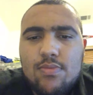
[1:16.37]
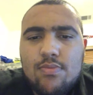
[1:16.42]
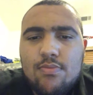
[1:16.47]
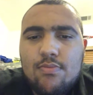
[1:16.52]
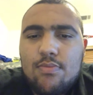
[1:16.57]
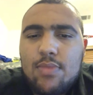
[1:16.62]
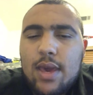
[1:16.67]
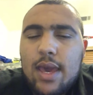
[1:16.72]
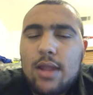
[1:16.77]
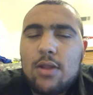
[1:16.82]

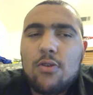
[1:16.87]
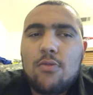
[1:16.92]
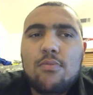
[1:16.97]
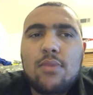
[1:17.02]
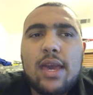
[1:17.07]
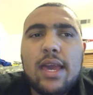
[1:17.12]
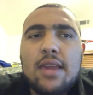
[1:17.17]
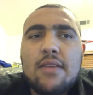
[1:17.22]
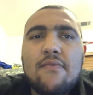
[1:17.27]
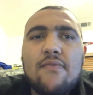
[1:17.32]
battle
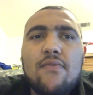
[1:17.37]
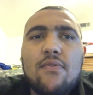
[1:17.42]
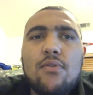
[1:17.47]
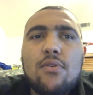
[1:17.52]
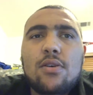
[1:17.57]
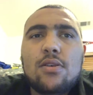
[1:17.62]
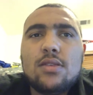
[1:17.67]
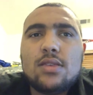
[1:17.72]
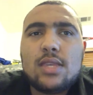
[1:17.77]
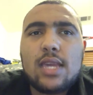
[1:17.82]
back and
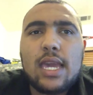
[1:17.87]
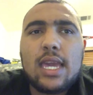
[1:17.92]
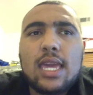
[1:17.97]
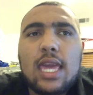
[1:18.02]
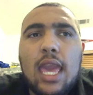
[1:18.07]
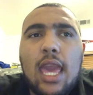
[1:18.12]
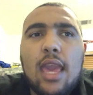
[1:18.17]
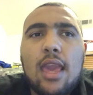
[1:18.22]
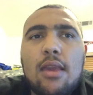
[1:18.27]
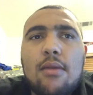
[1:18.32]
forth, tight
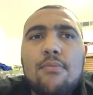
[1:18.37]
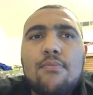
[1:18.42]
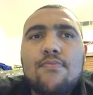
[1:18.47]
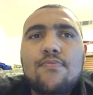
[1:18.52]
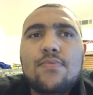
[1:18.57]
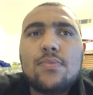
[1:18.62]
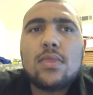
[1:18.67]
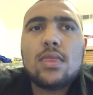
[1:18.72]
game,